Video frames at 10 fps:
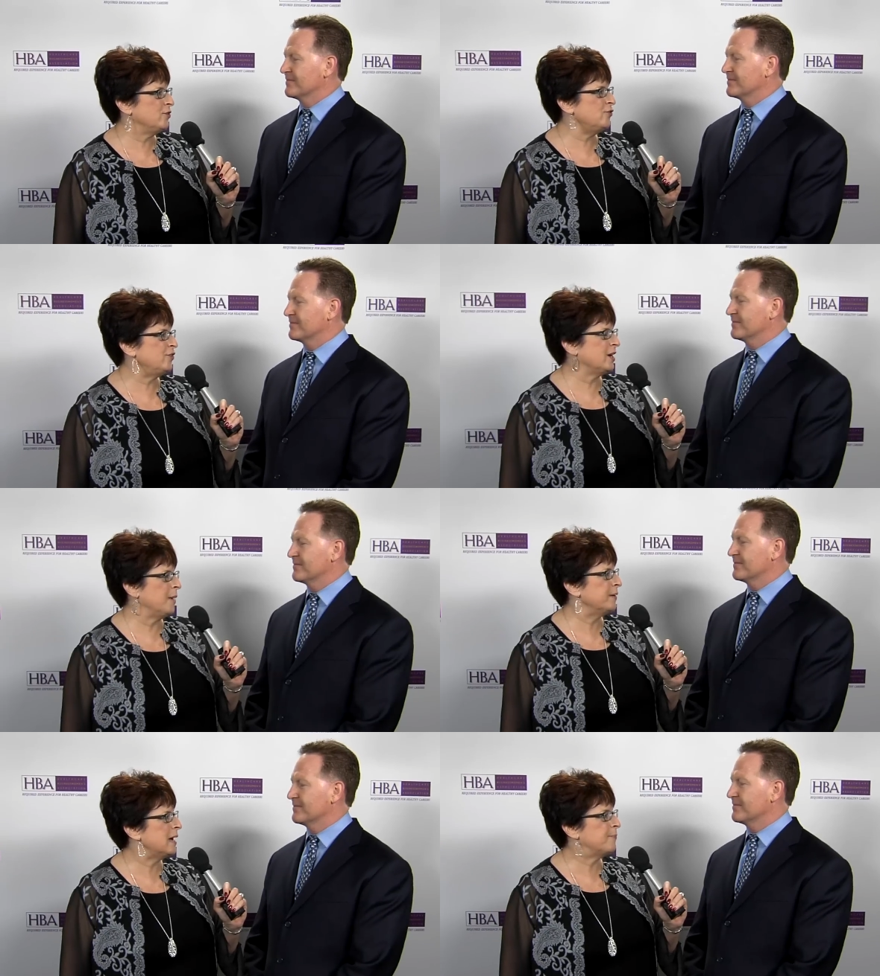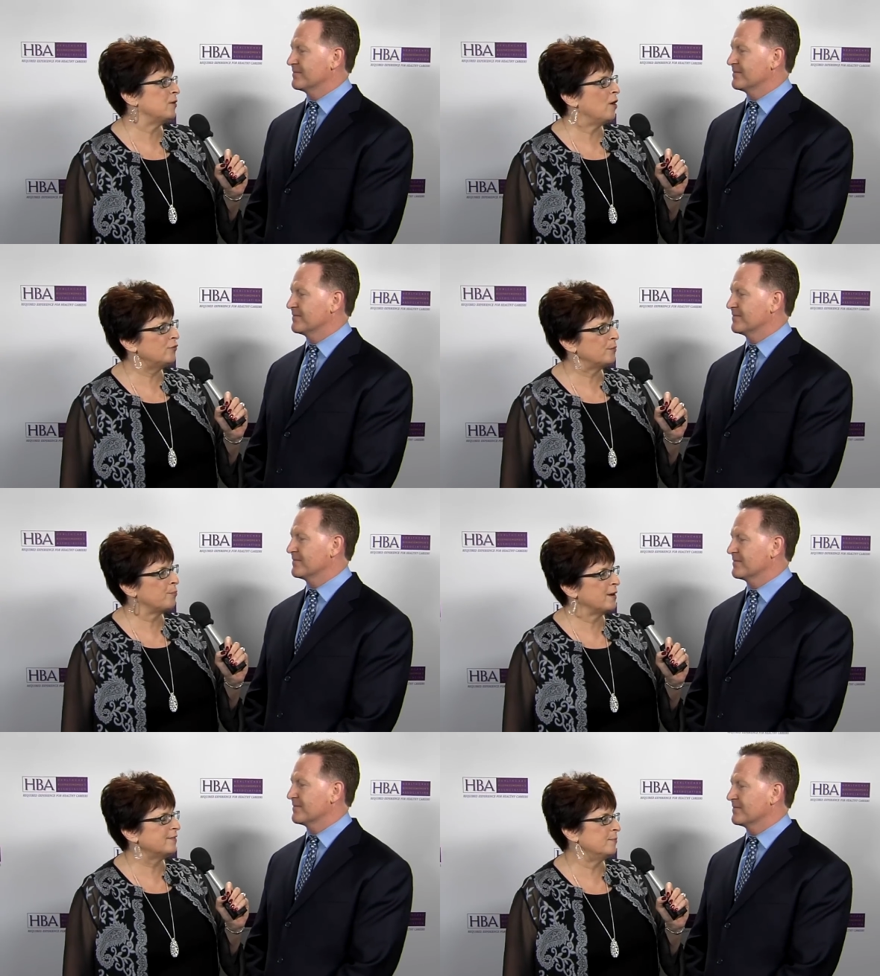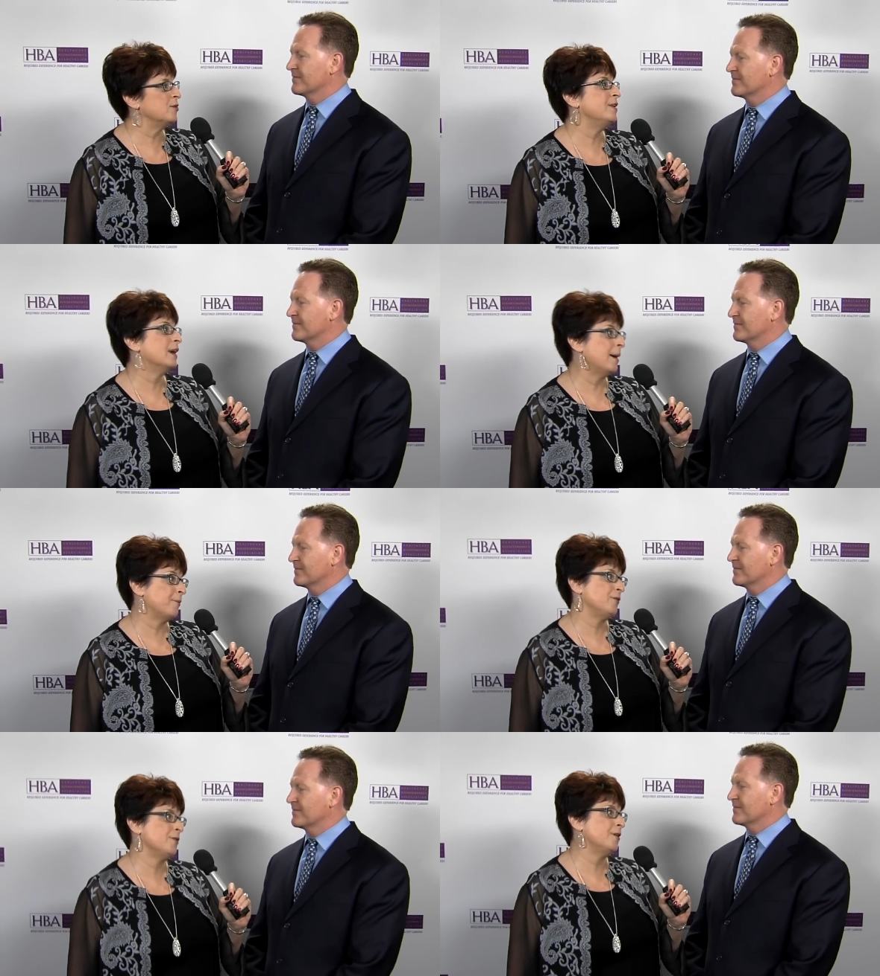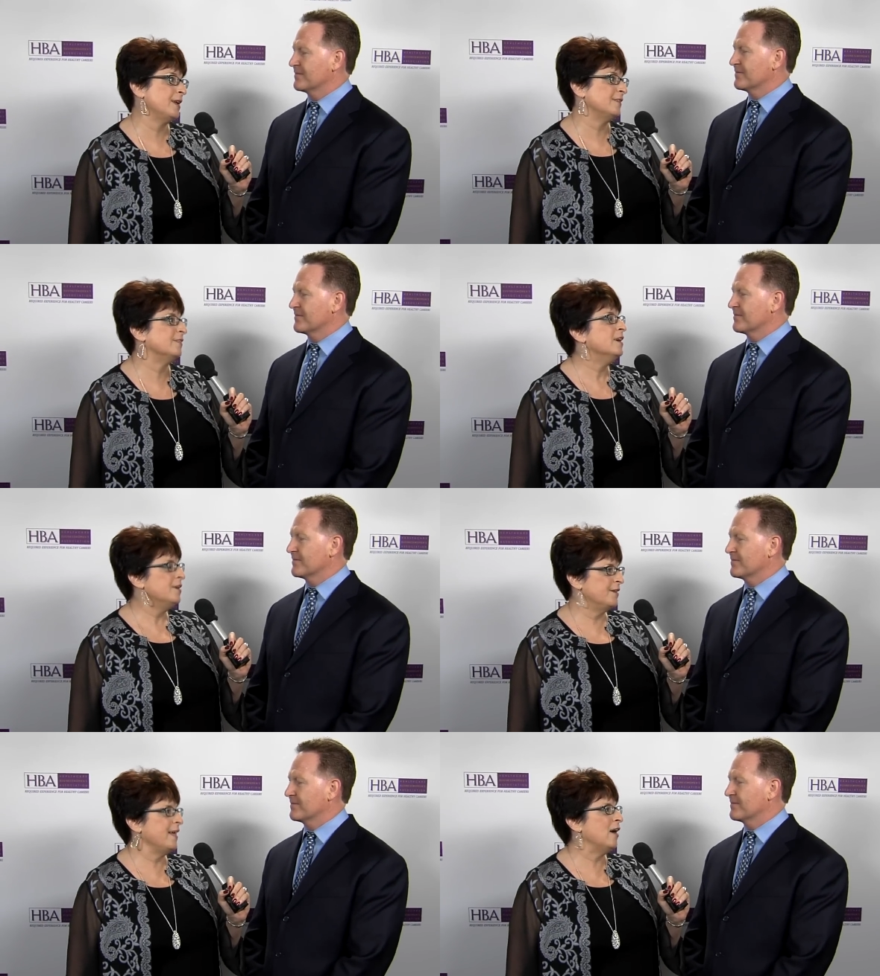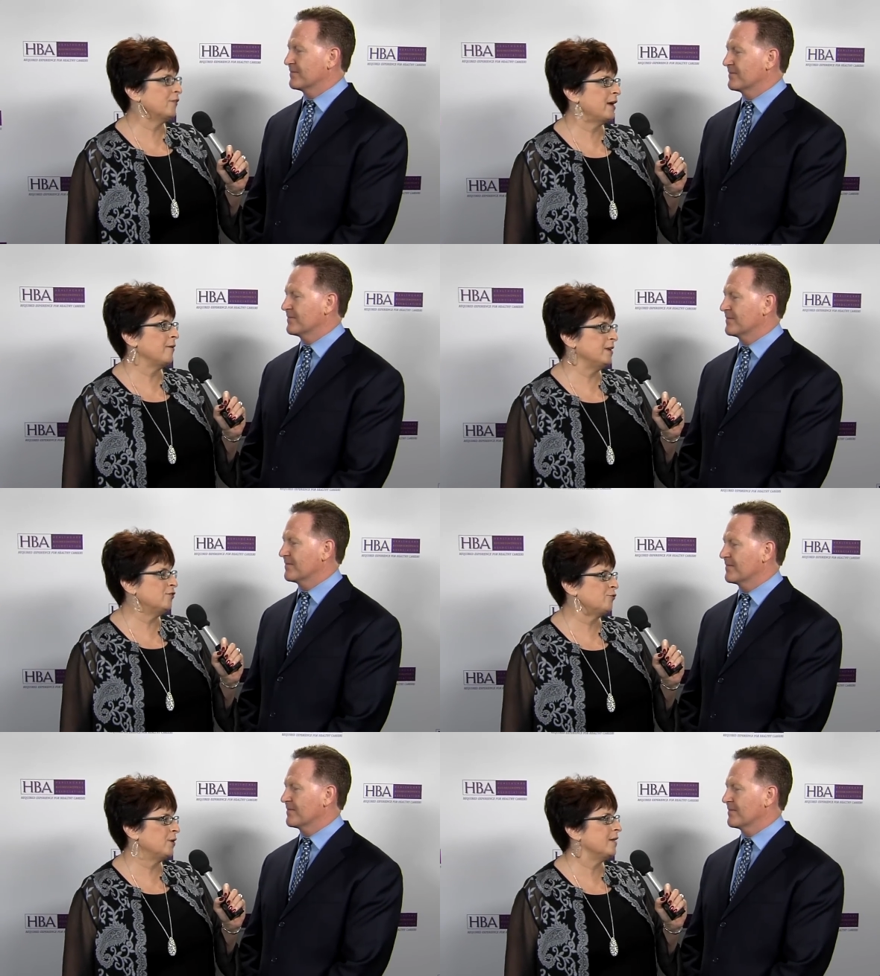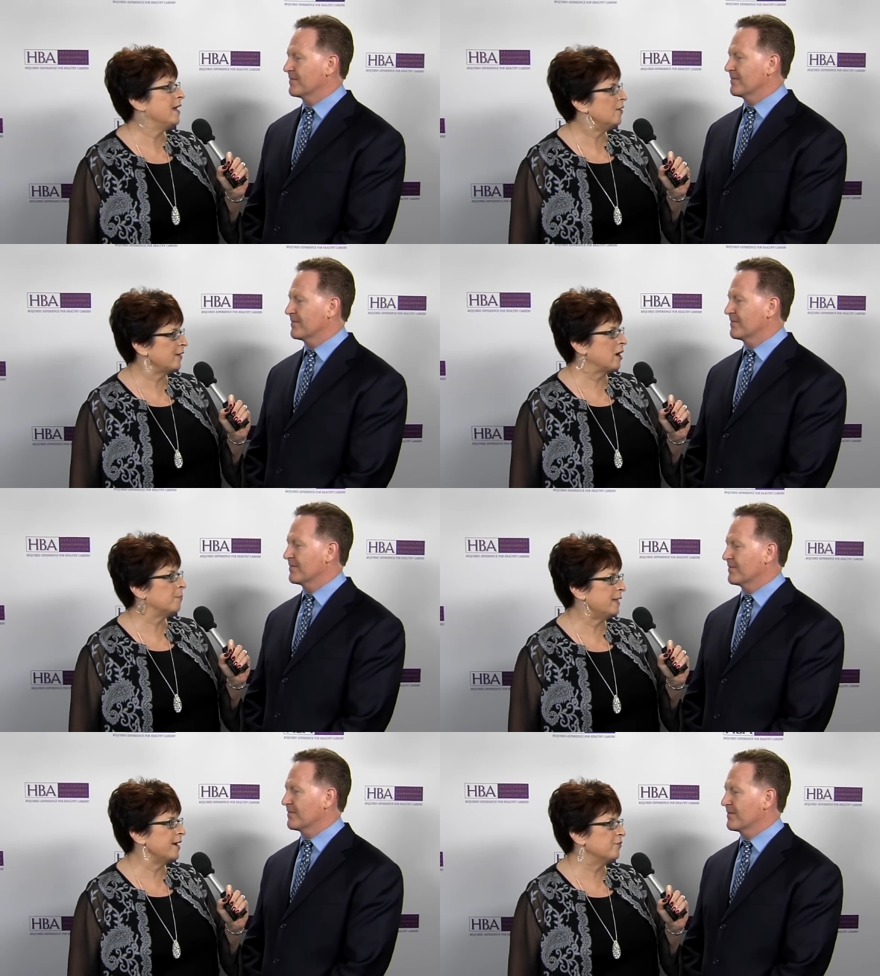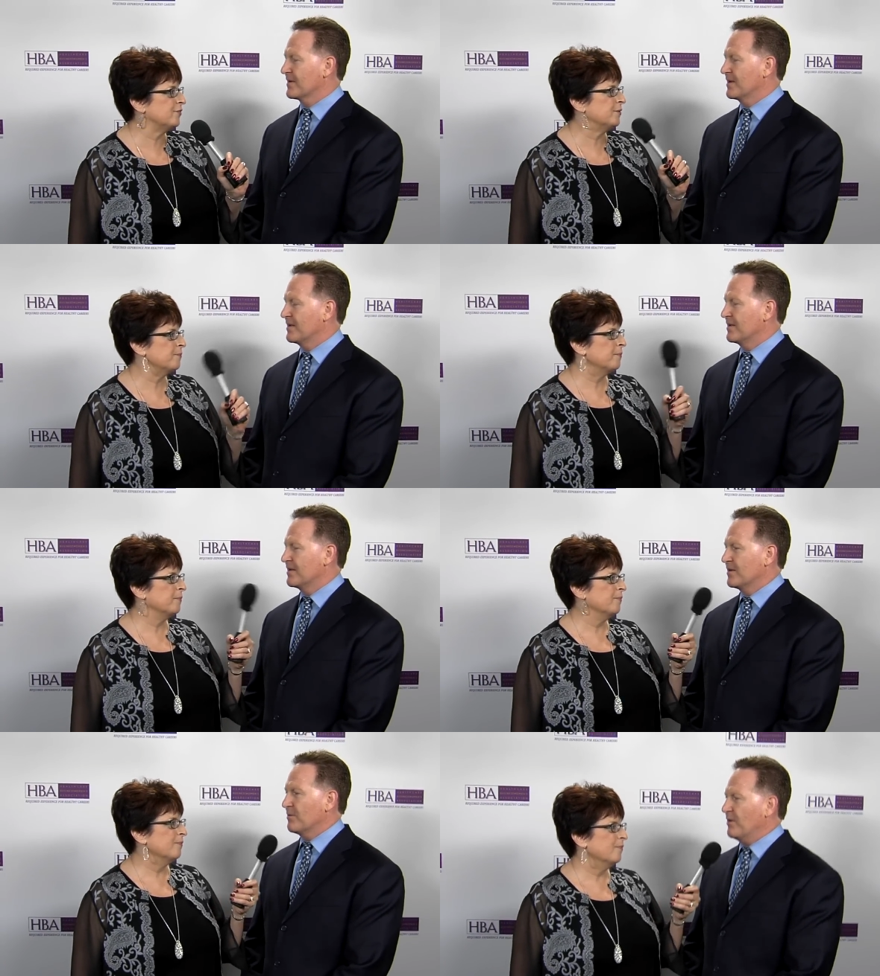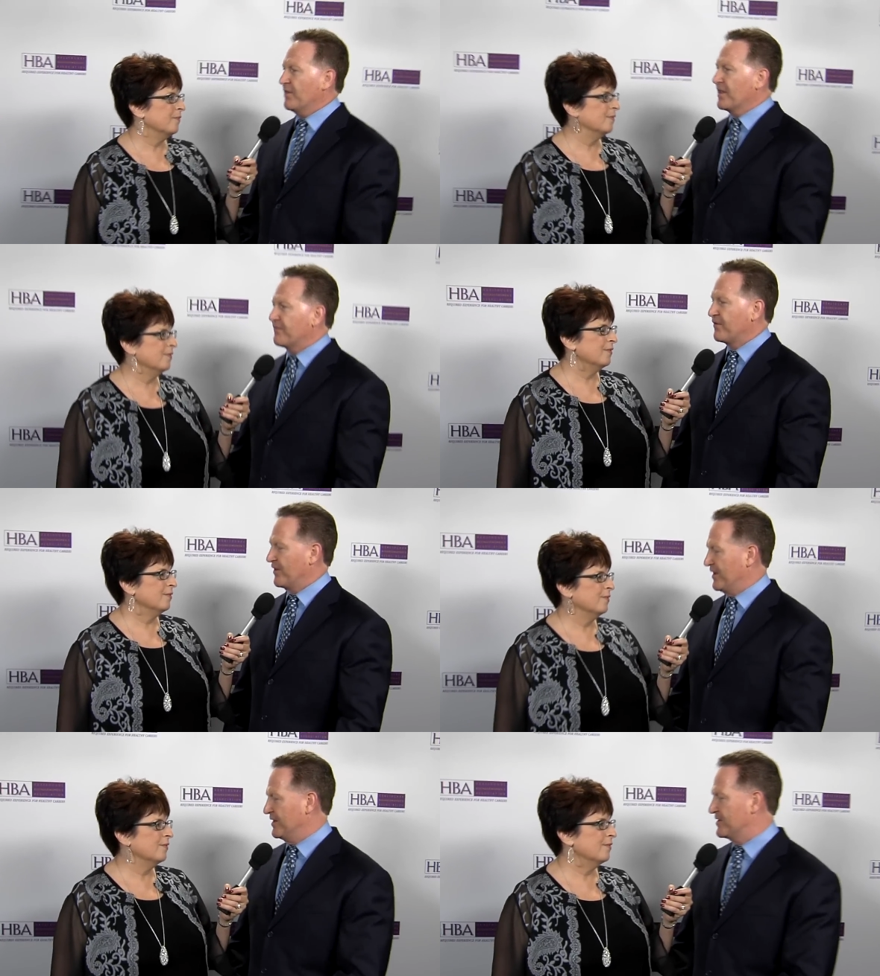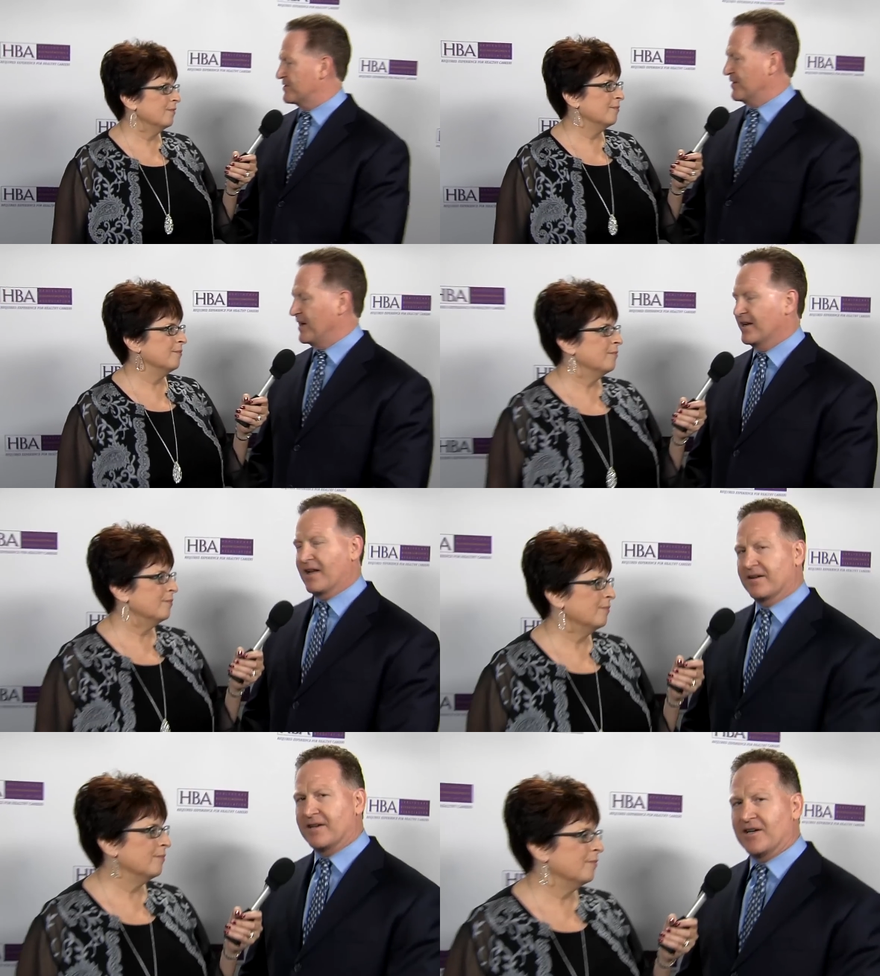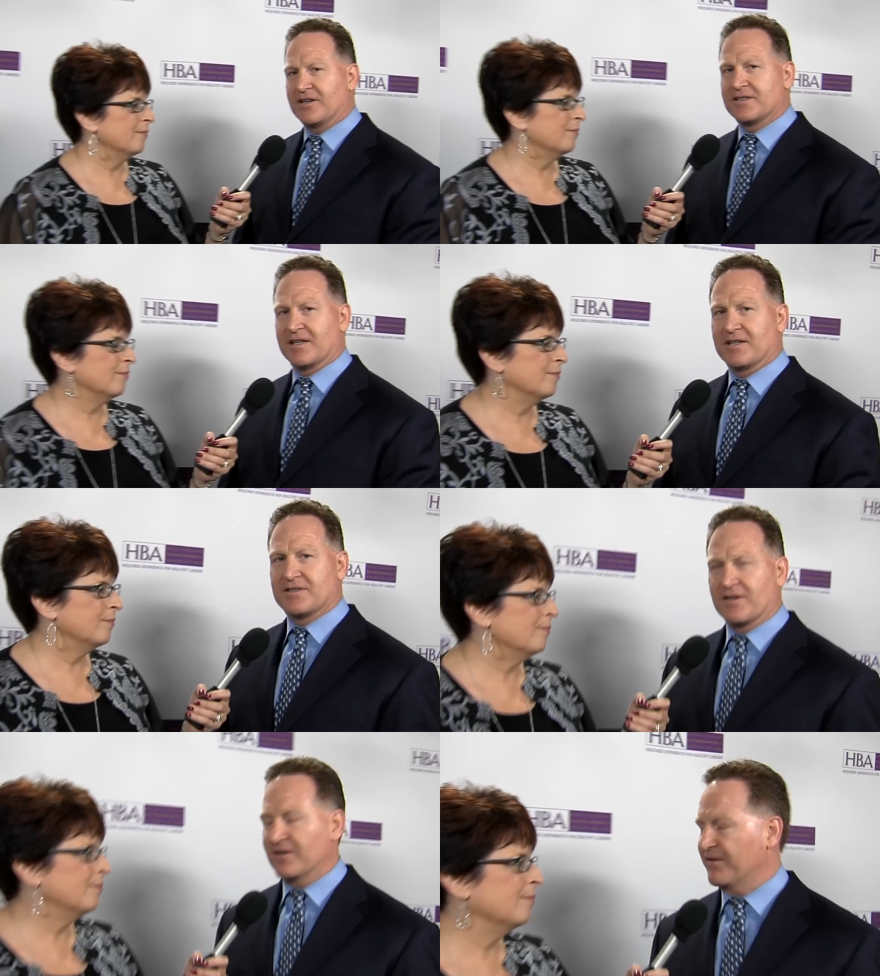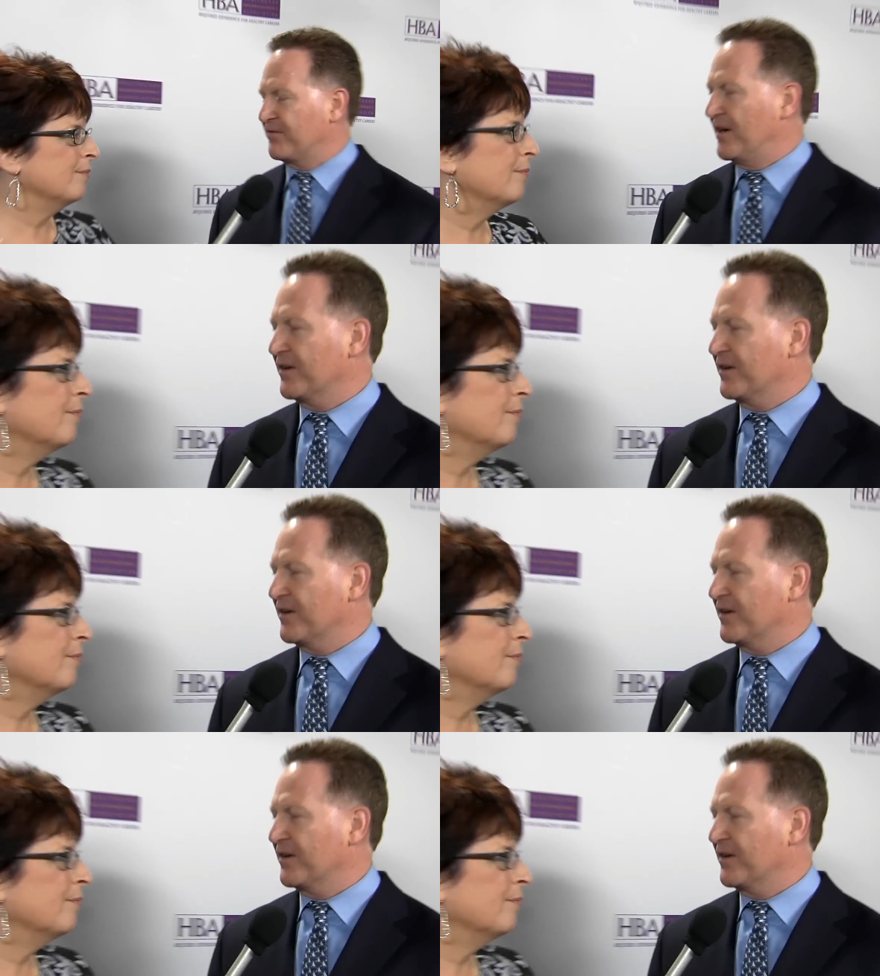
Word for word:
Speaker 1: do you see coming? coming up that also brings some unique opportunities to the healthcare industry and the healthcare players?
Speaker 2: Well, I think for the industry at, at, large, and certainly for